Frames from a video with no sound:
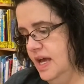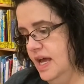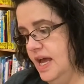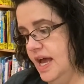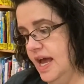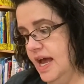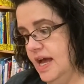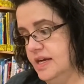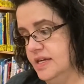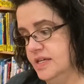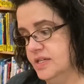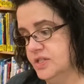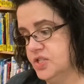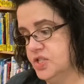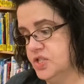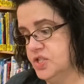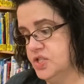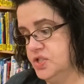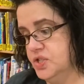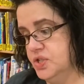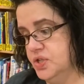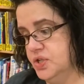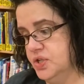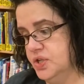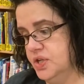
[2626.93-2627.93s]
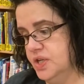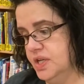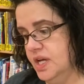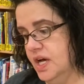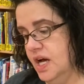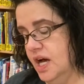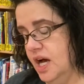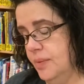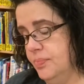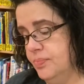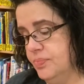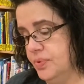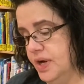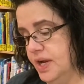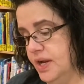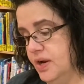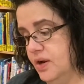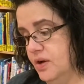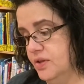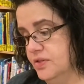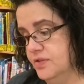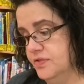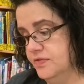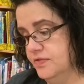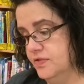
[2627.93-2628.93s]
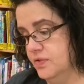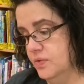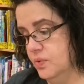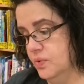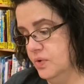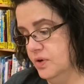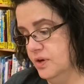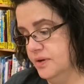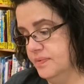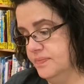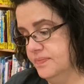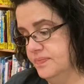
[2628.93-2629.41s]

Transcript: and it stood upright on the floor.